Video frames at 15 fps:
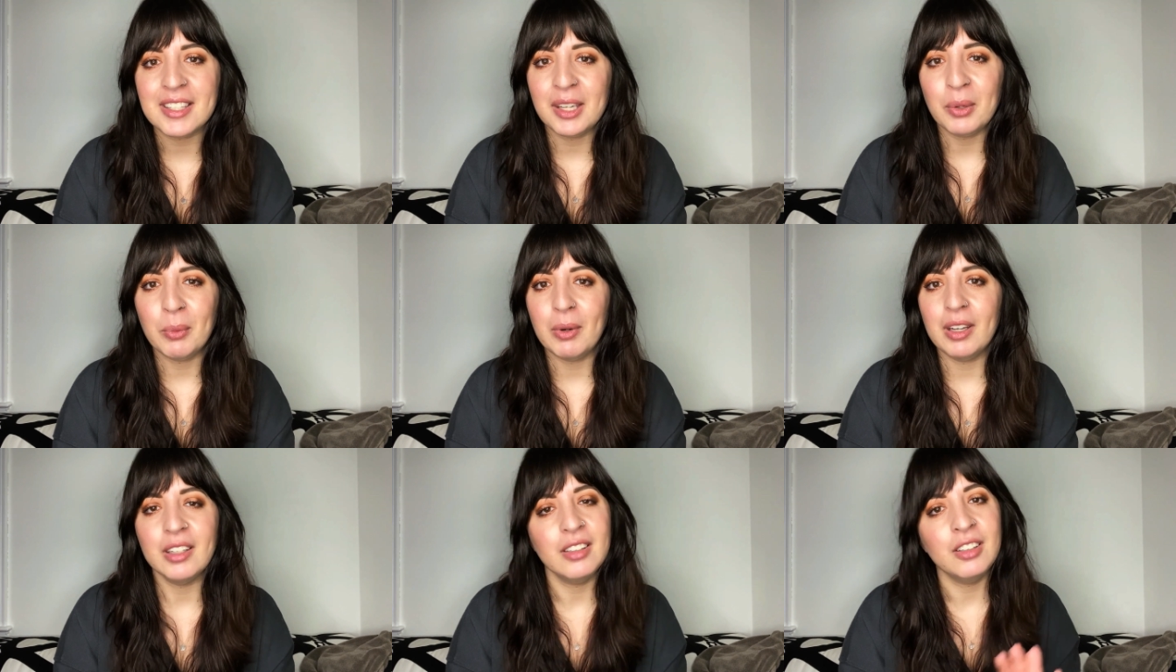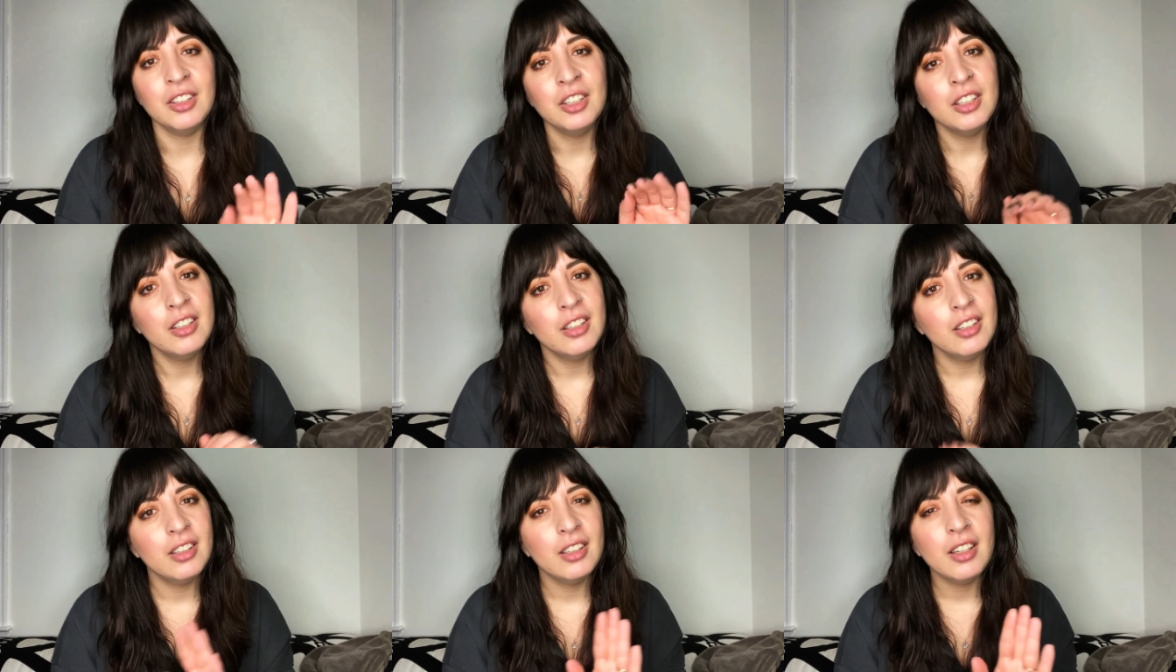Like when
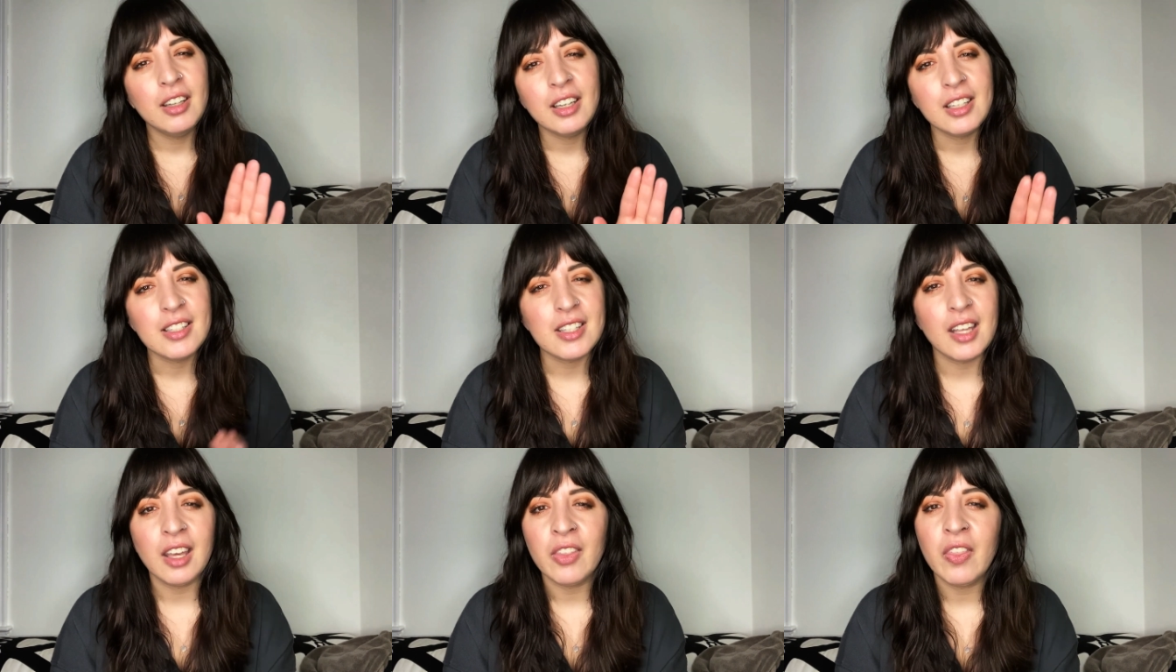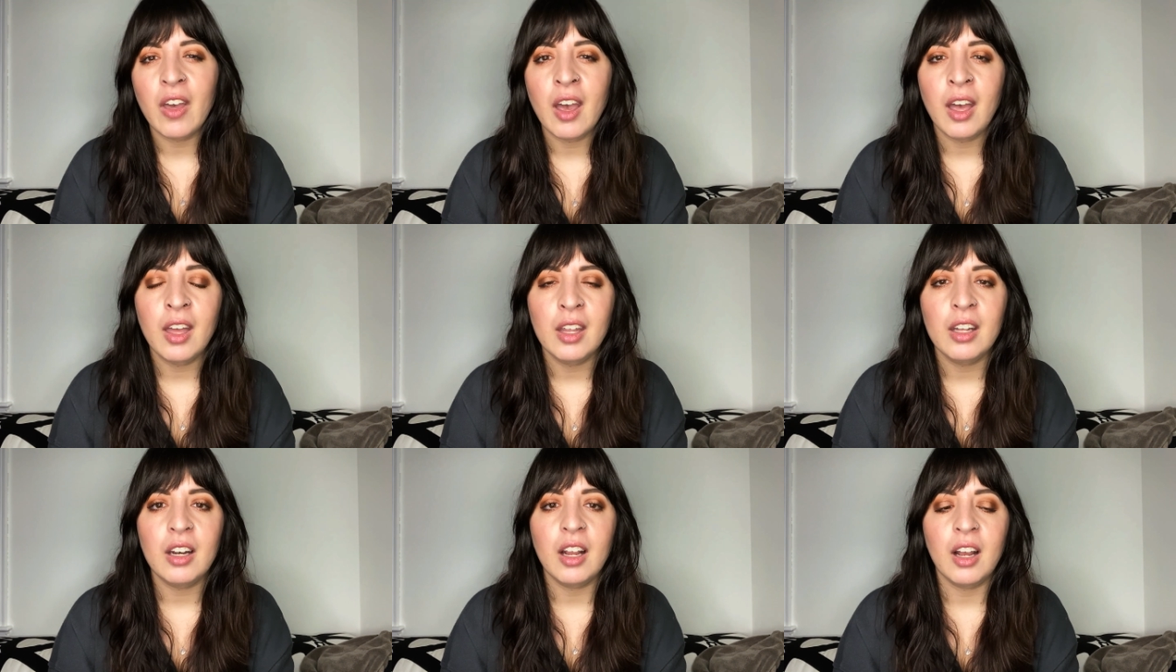it's like
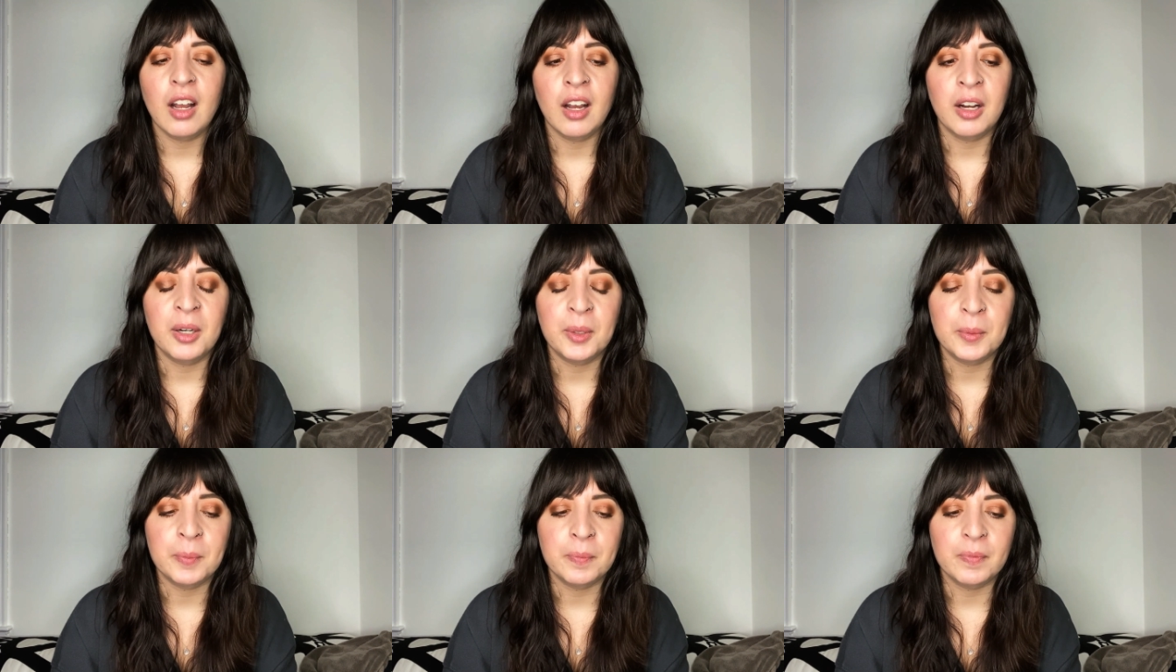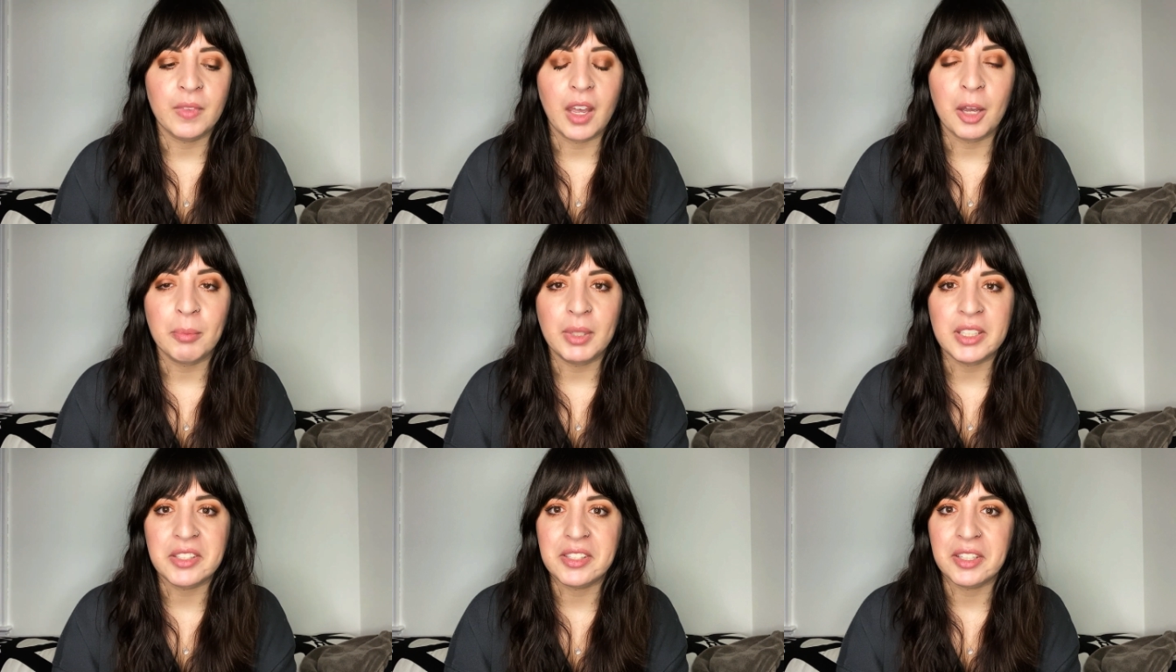that, I'm
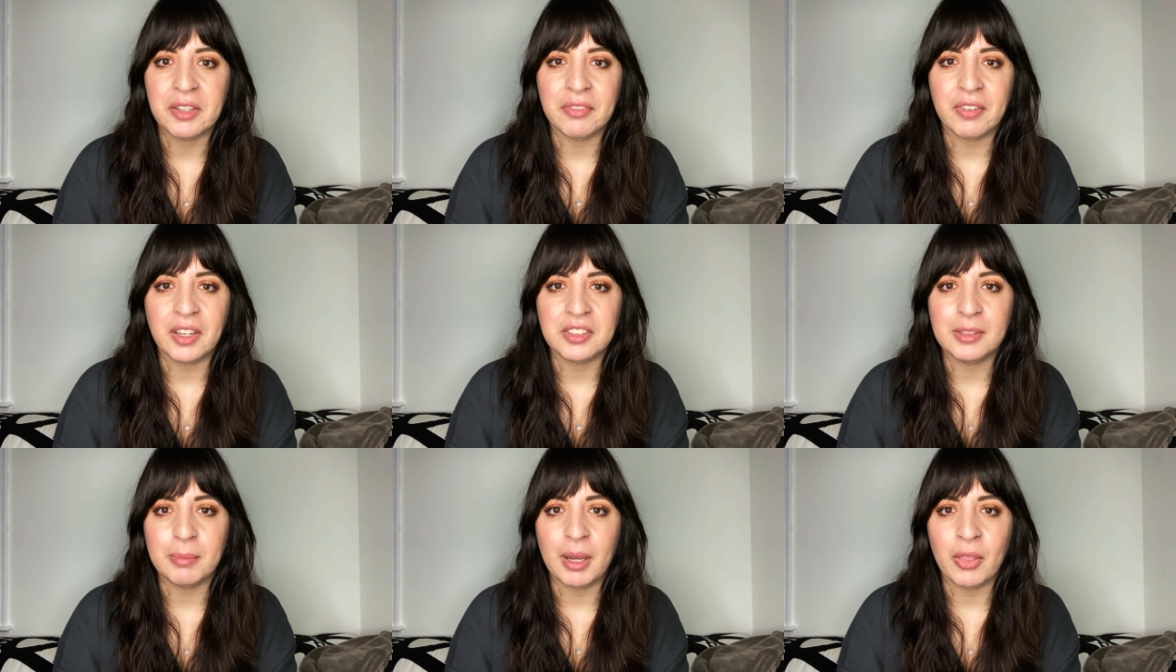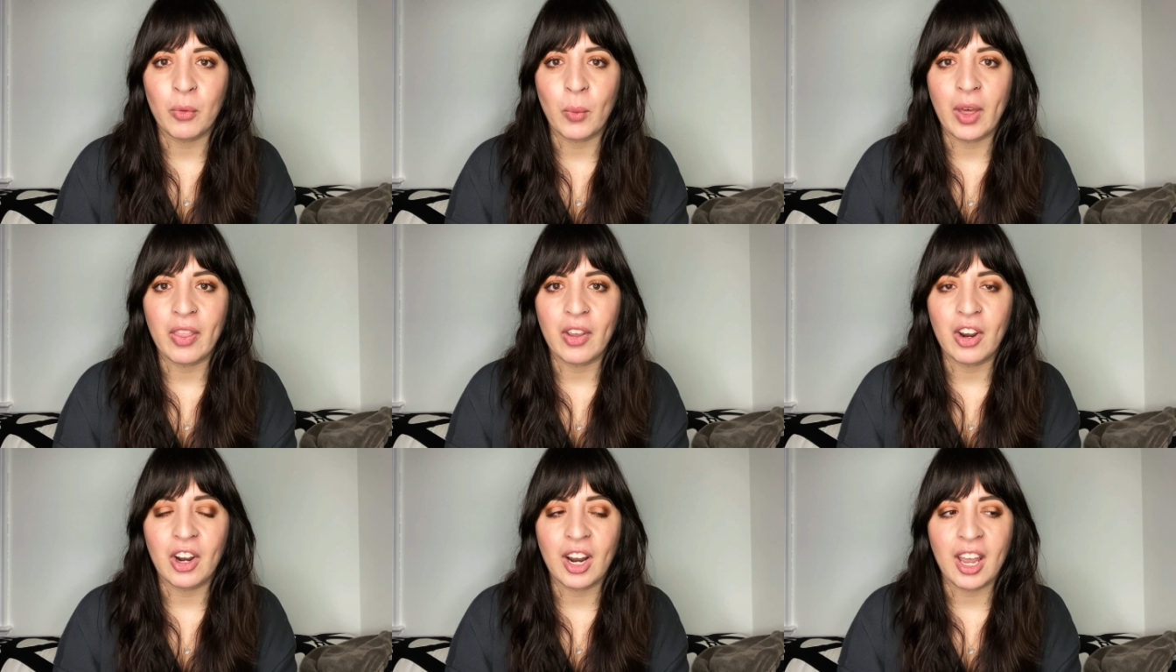easily affected by the
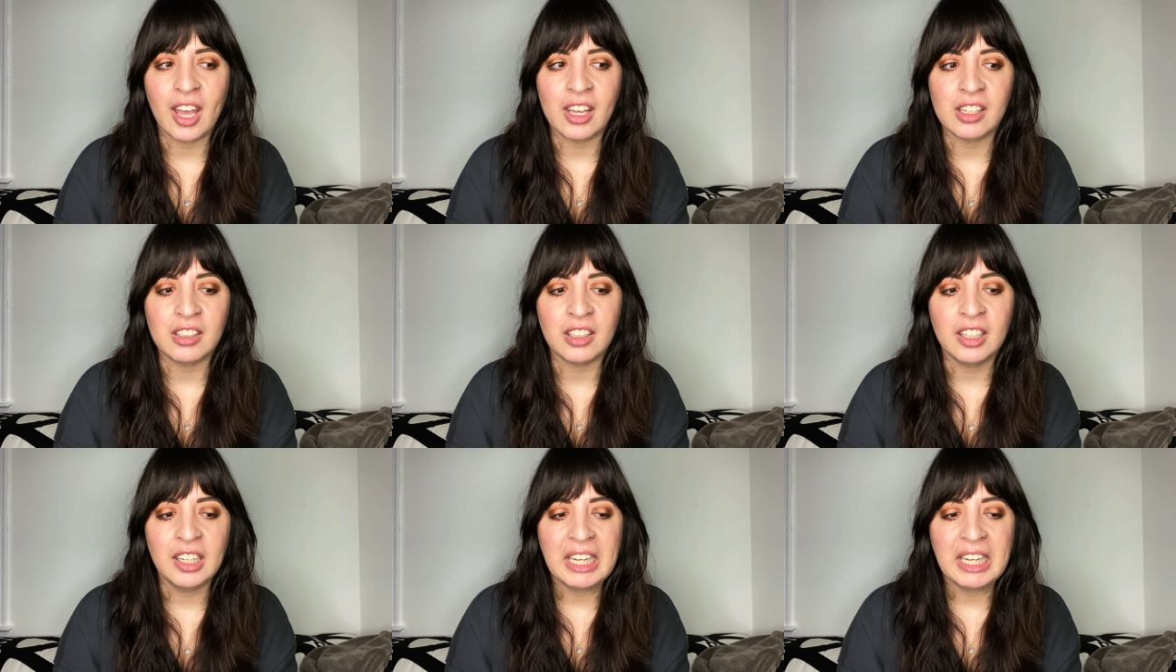weather, and